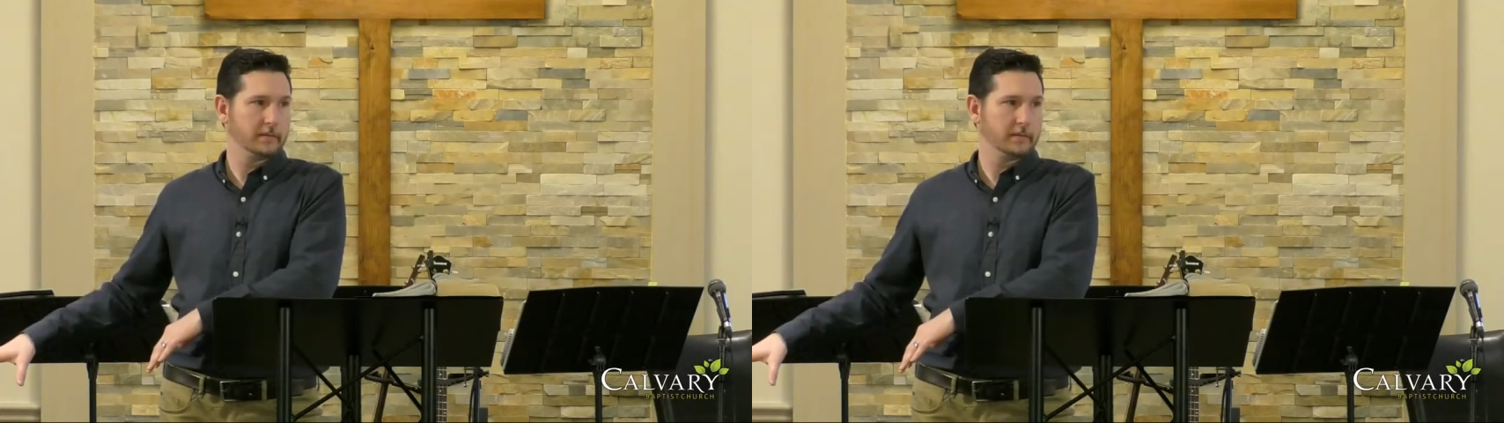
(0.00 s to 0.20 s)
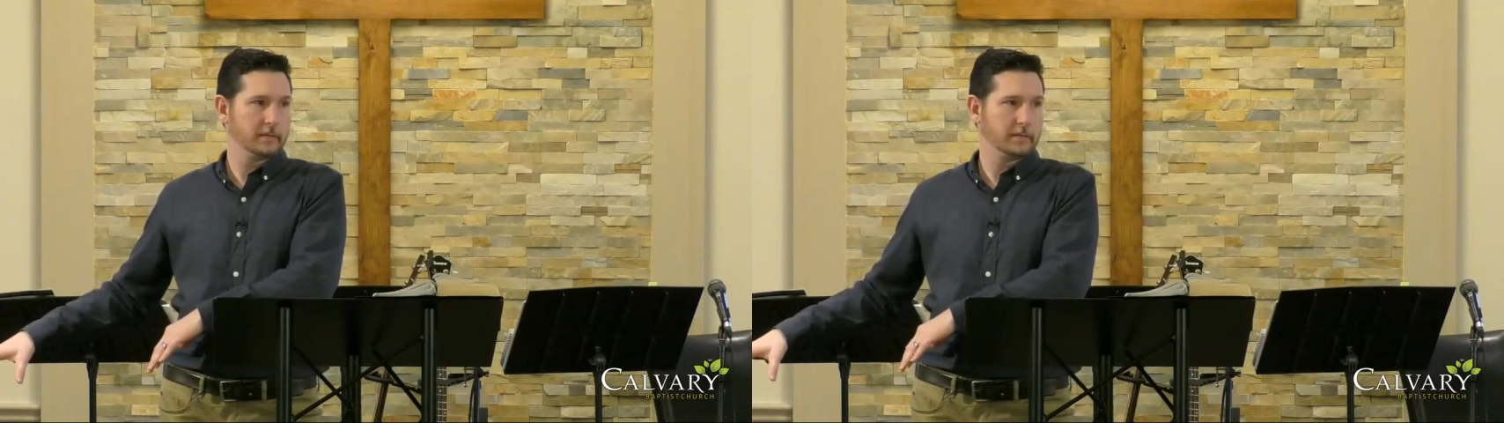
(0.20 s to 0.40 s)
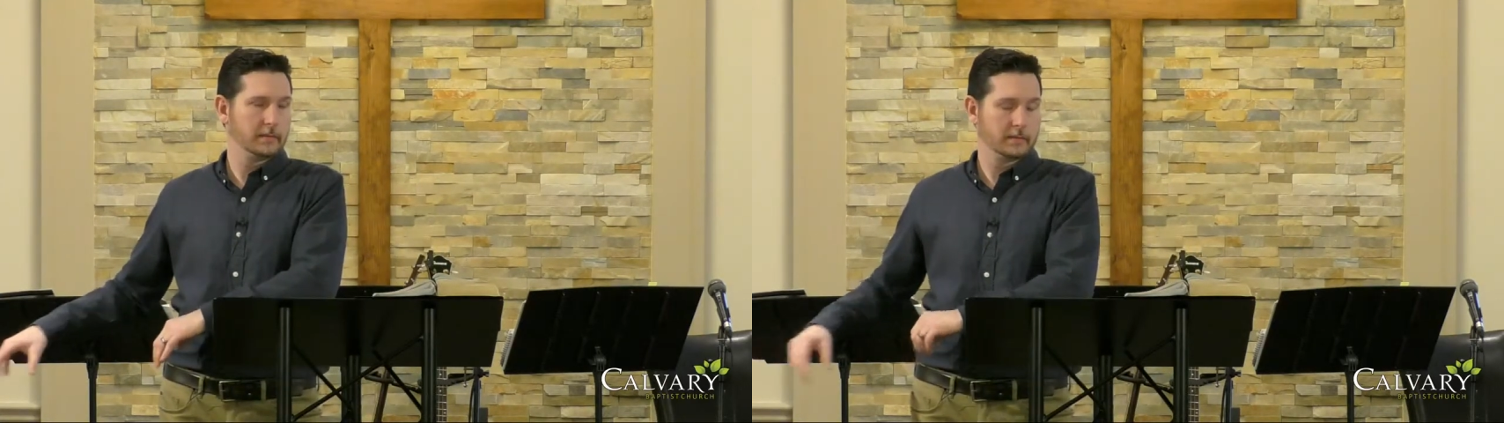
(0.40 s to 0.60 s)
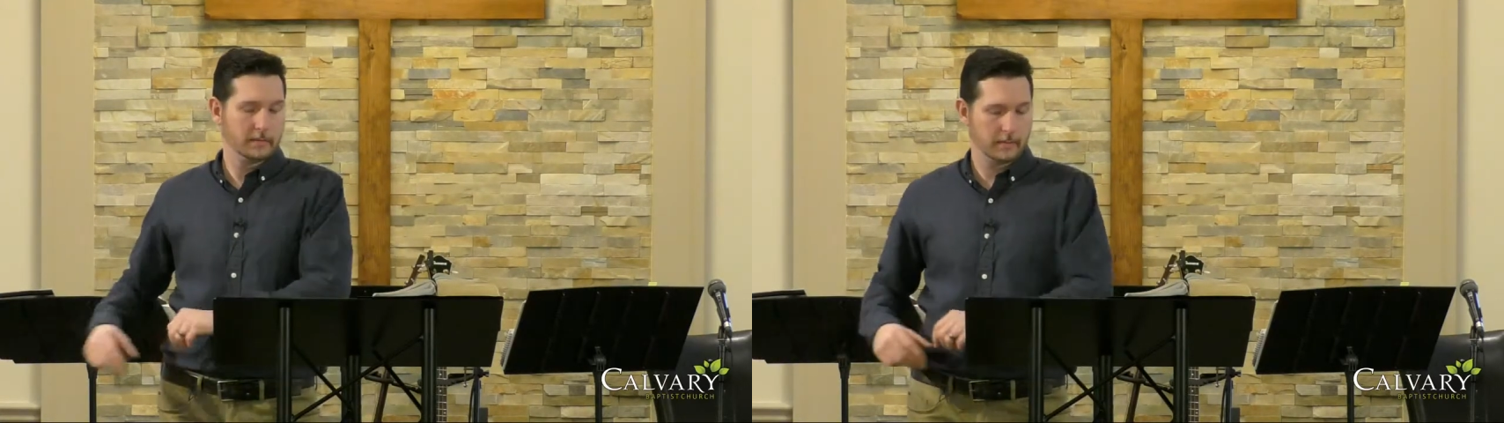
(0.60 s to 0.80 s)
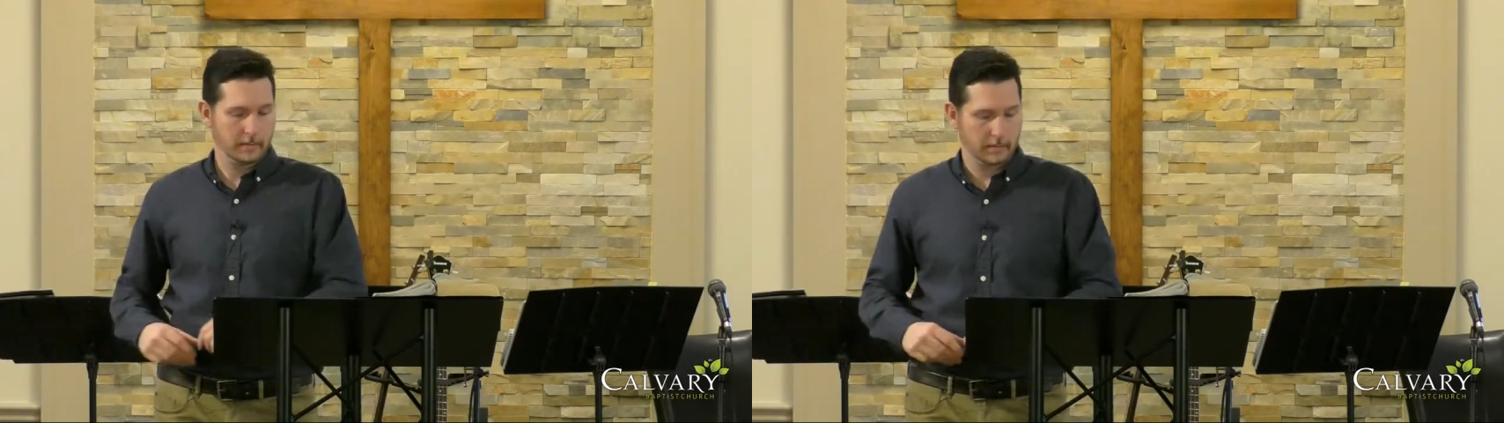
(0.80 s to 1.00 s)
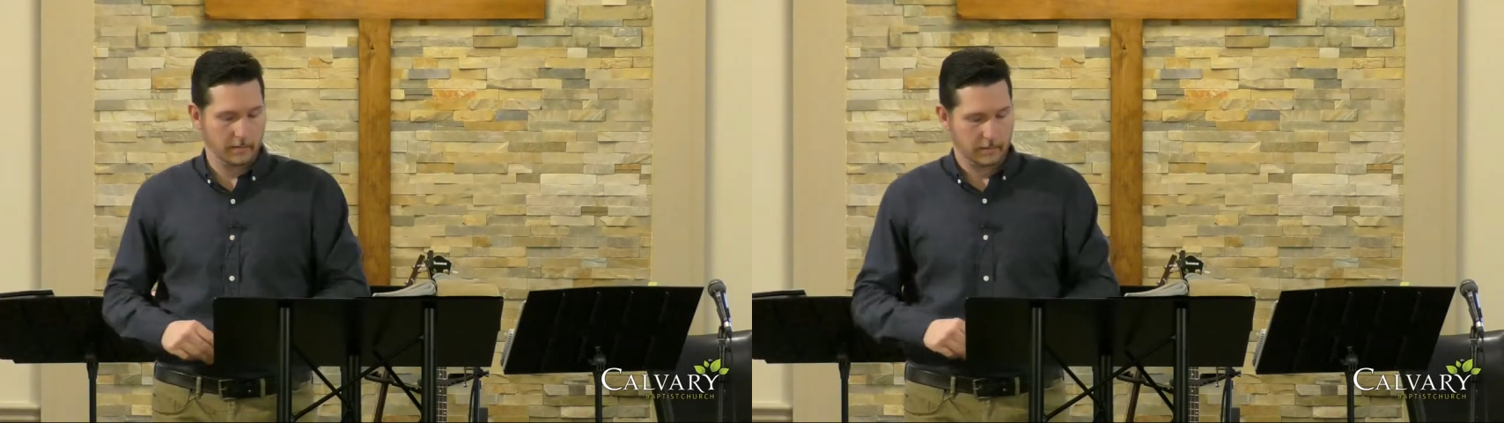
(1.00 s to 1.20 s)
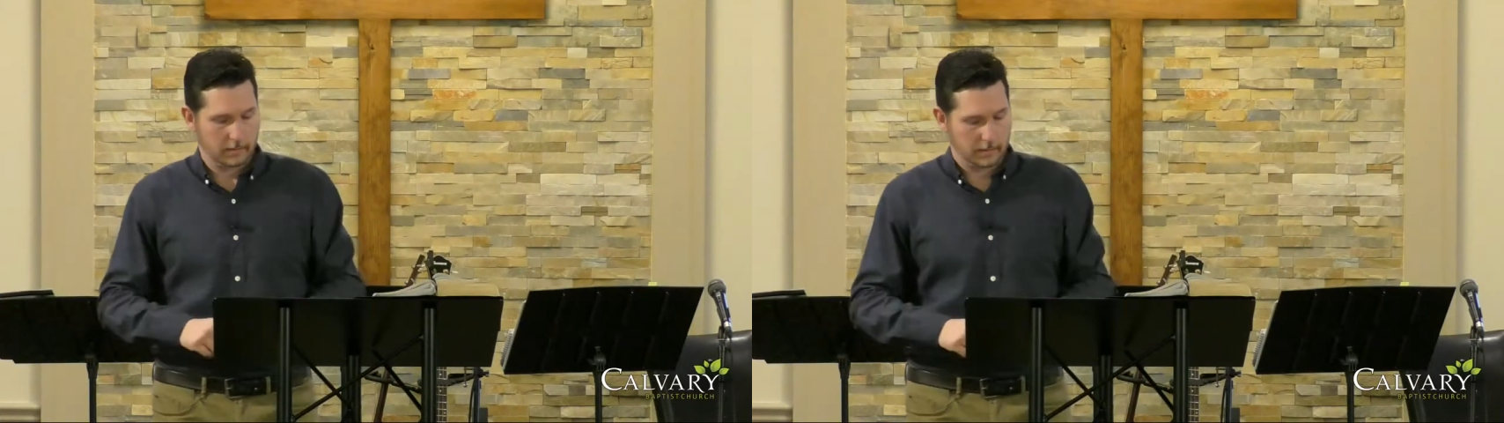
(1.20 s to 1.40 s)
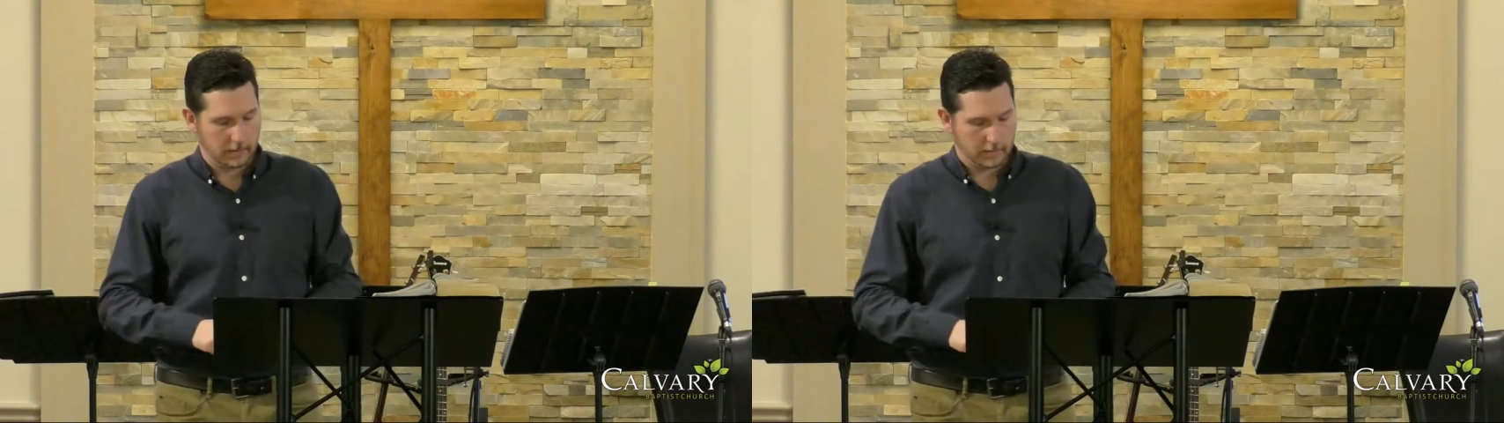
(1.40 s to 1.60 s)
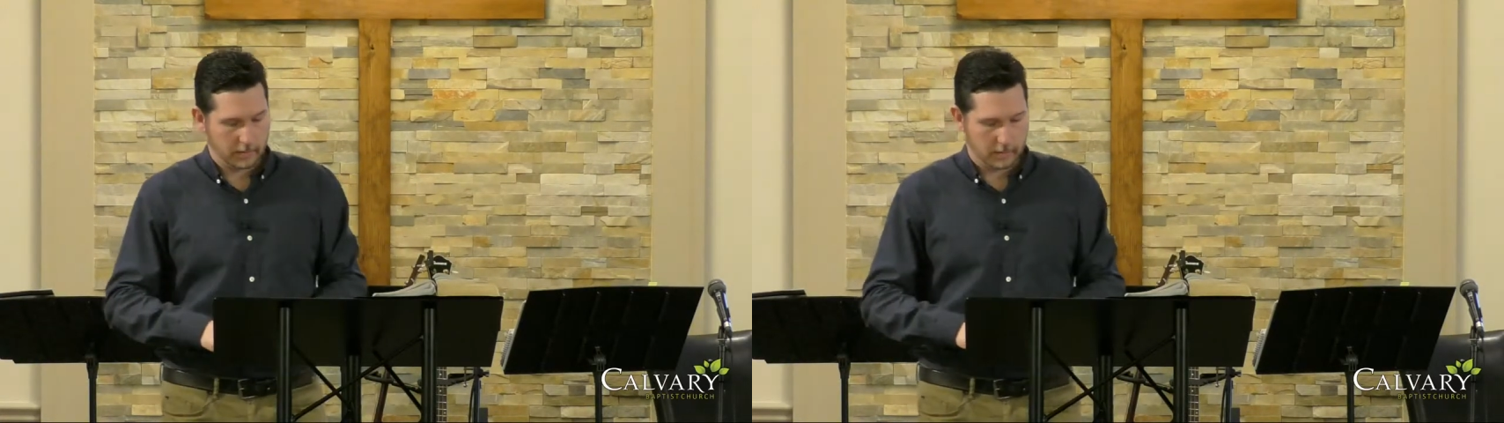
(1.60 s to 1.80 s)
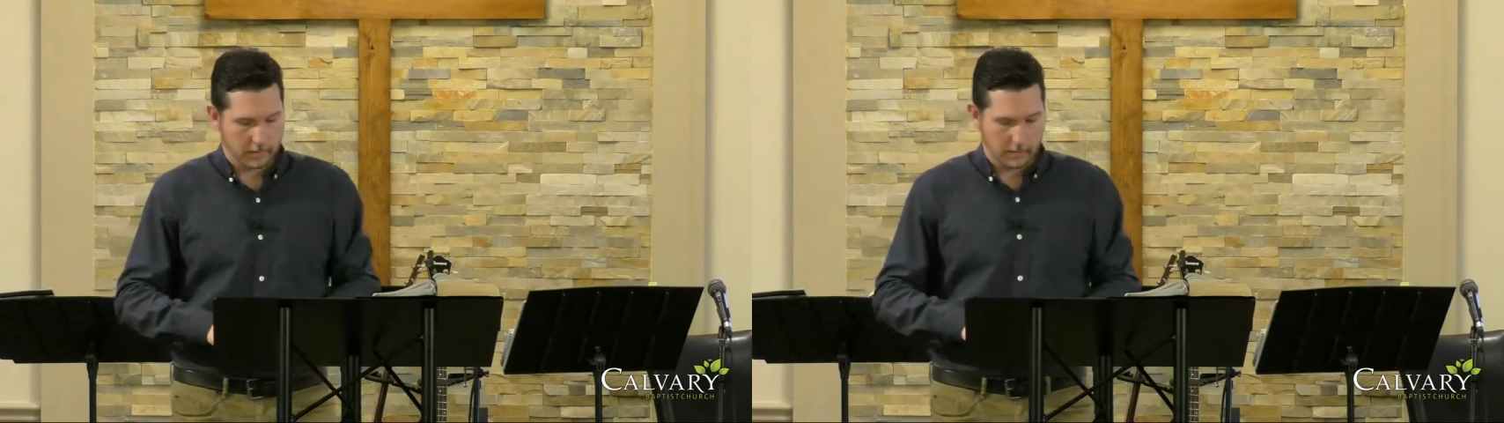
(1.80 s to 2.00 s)

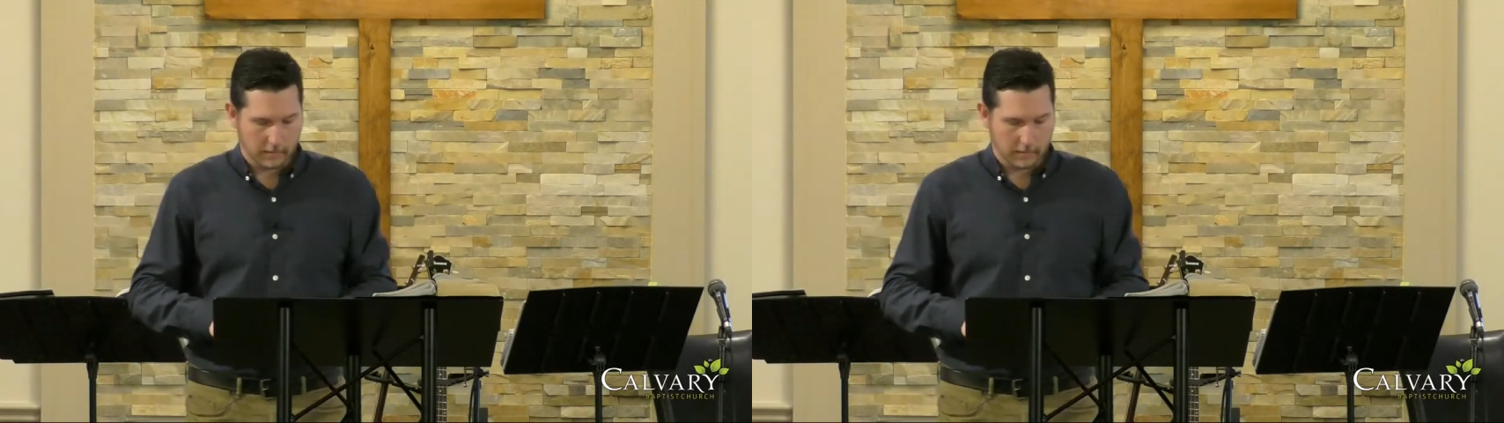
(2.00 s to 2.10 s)
[no speech]